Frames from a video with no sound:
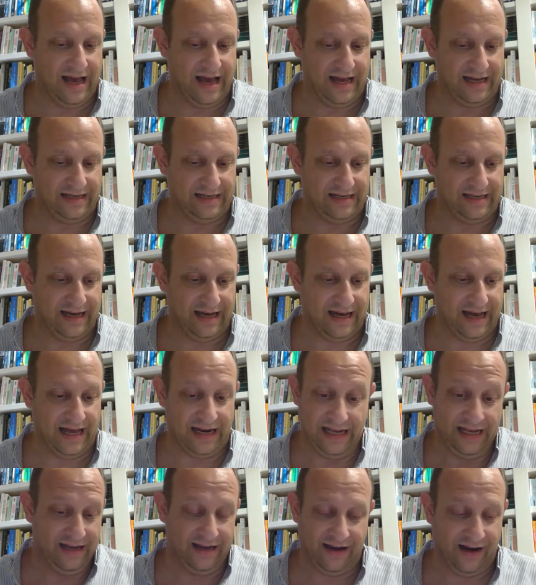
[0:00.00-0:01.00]
he kindly
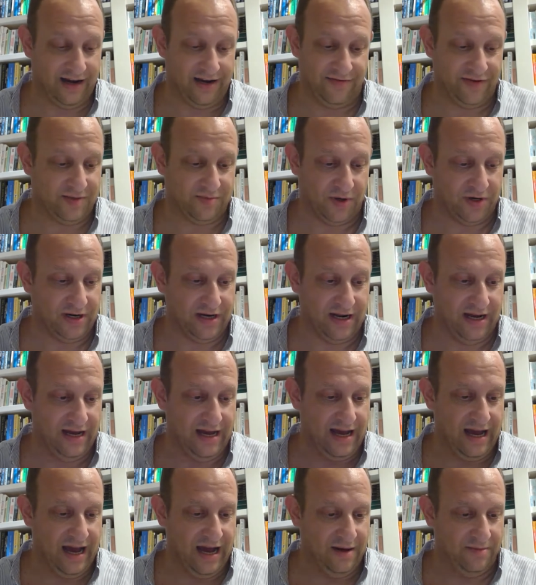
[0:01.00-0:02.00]
responded.
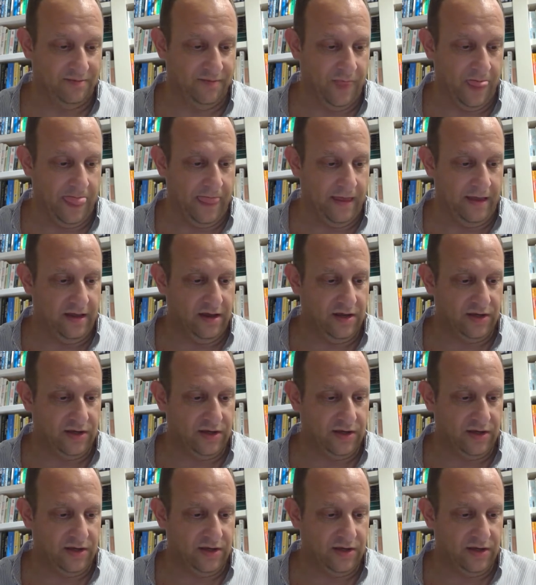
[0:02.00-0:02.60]
So